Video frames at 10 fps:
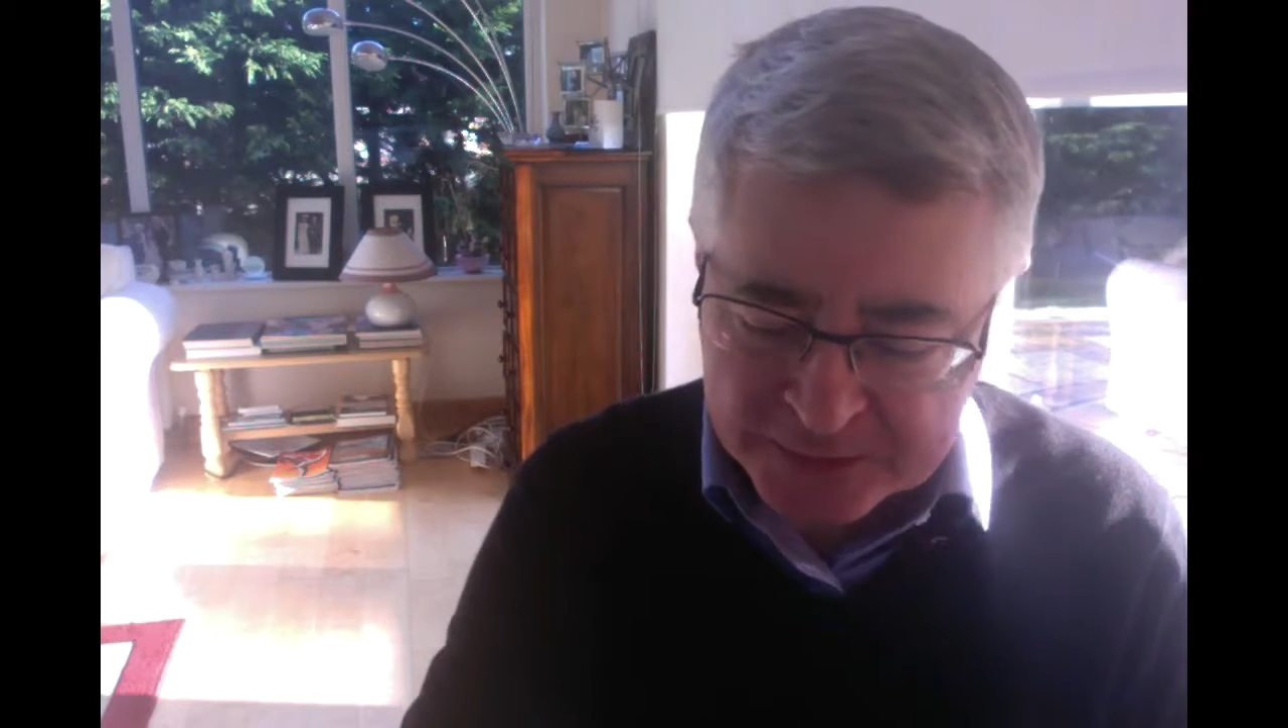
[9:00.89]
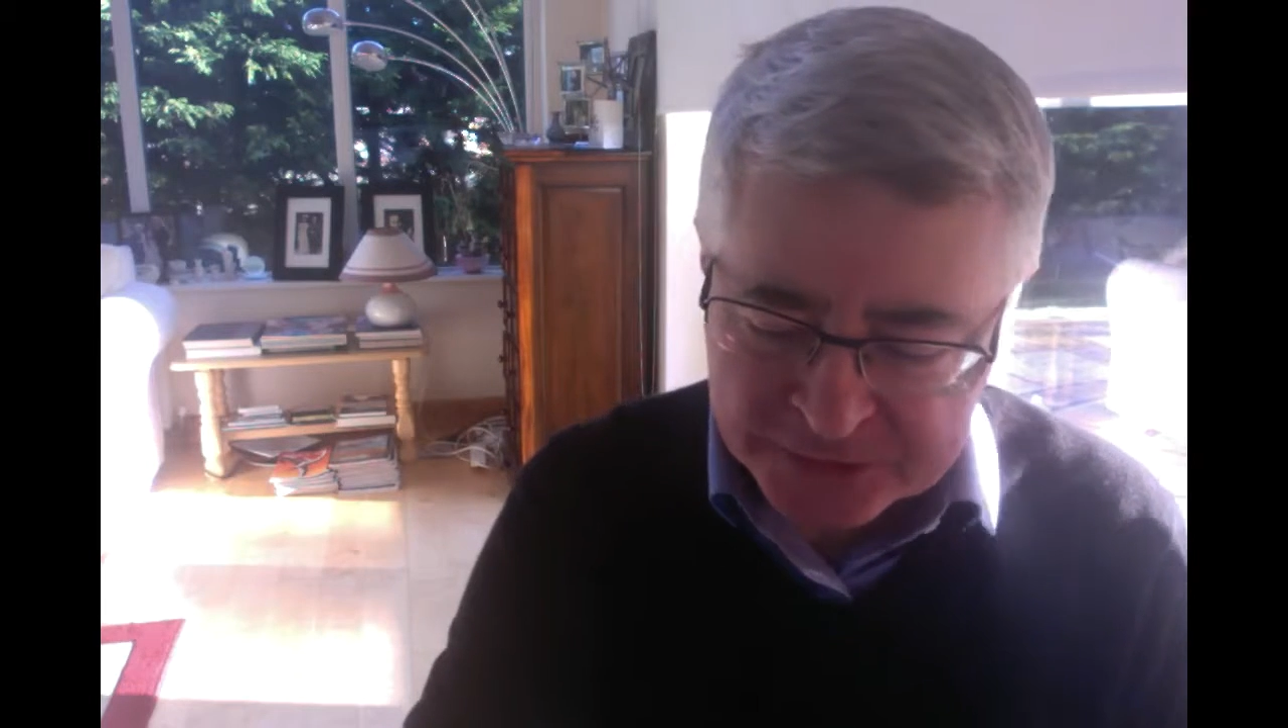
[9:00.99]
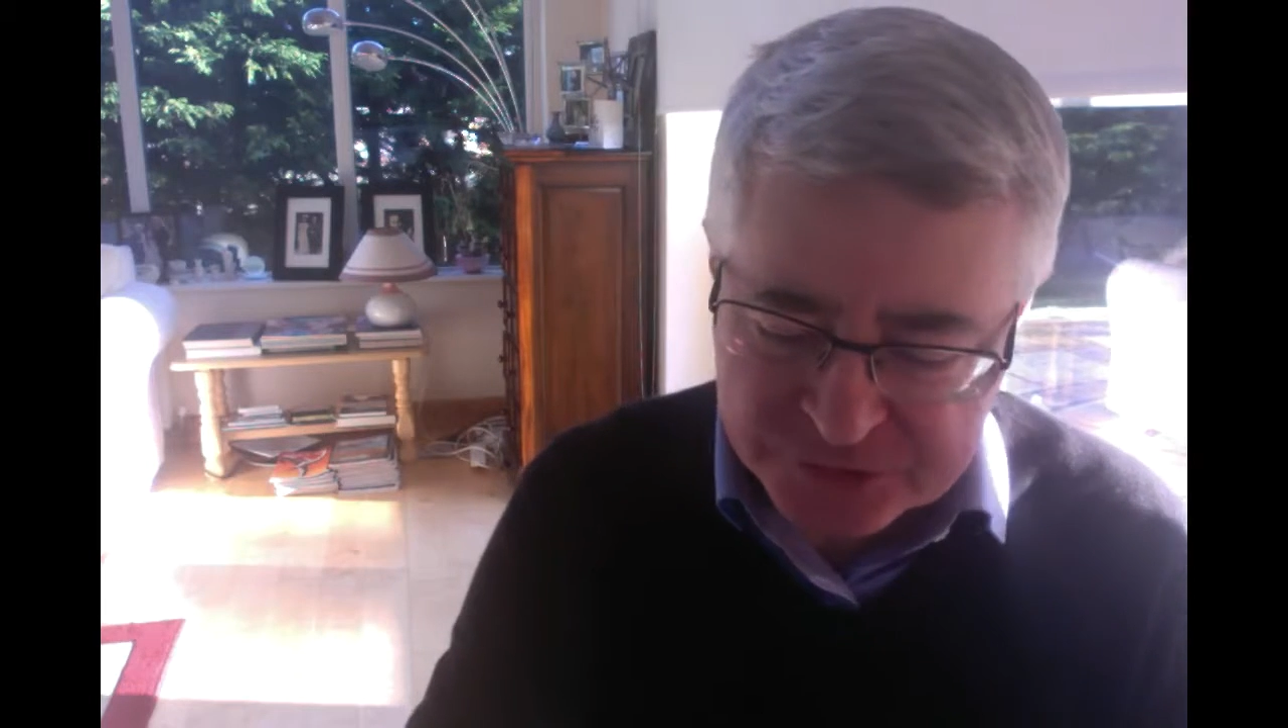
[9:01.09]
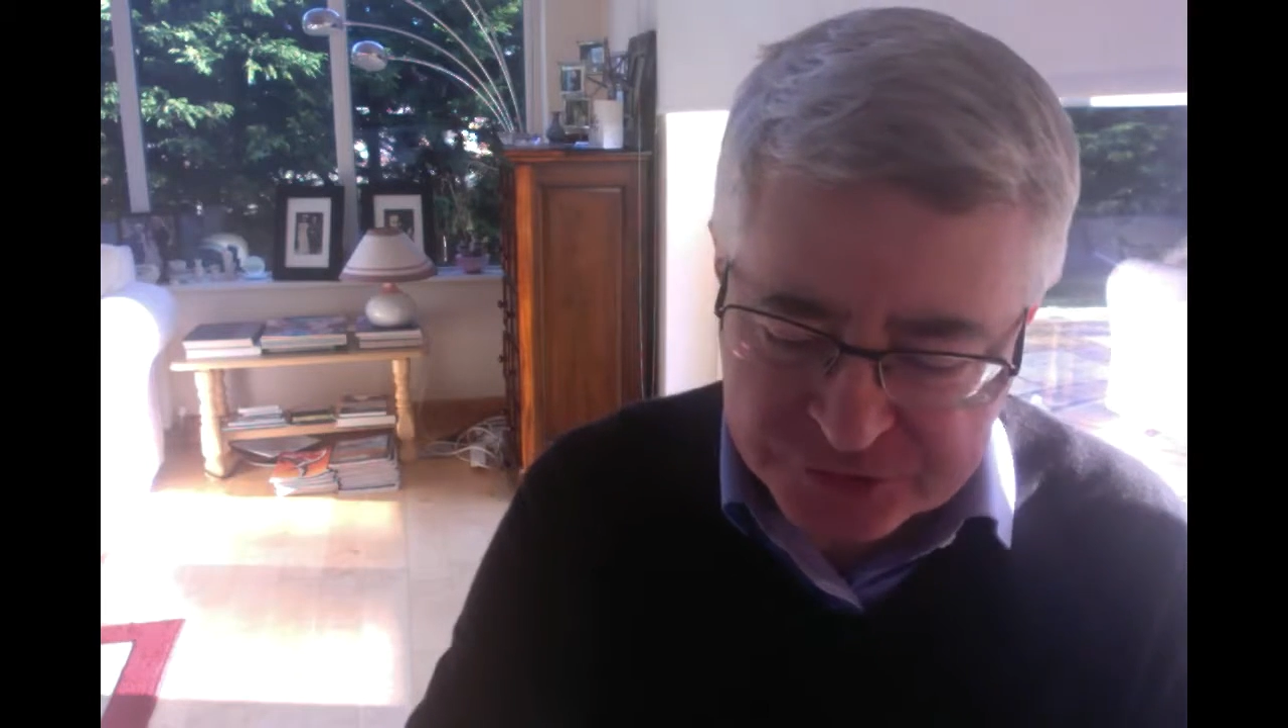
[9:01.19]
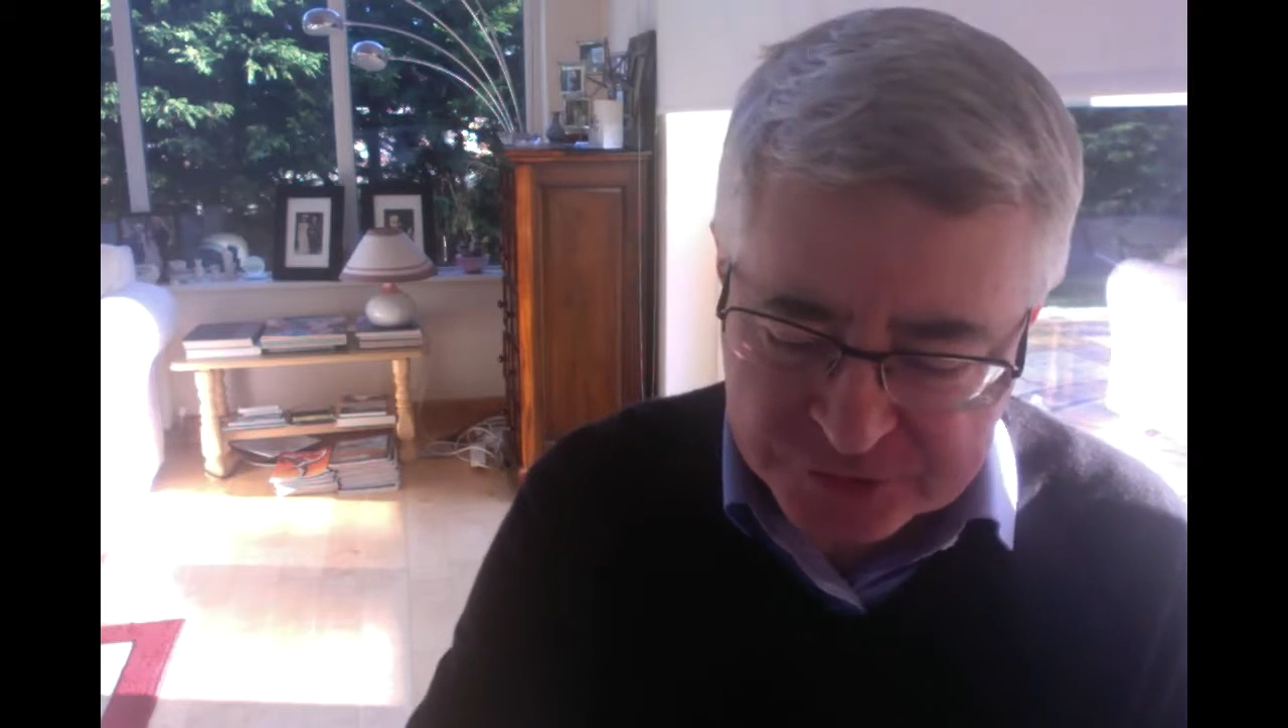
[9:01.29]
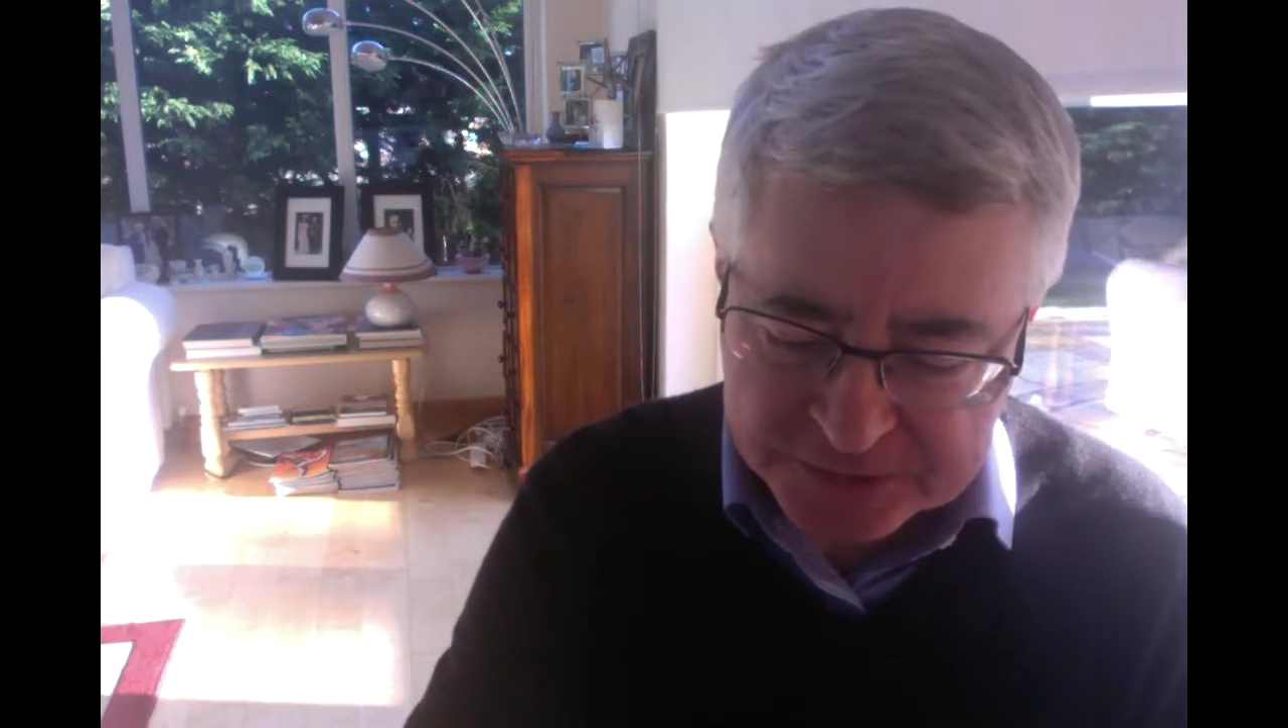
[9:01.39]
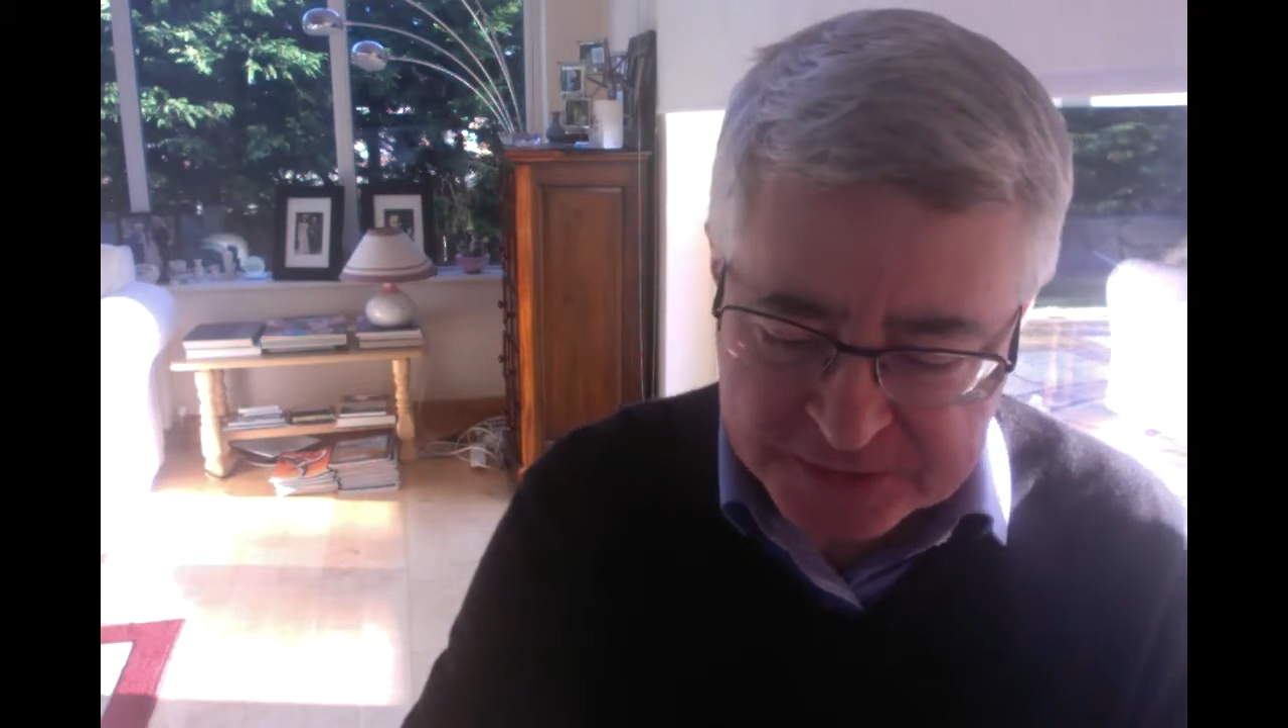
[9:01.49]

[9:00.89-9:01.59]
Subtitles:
entering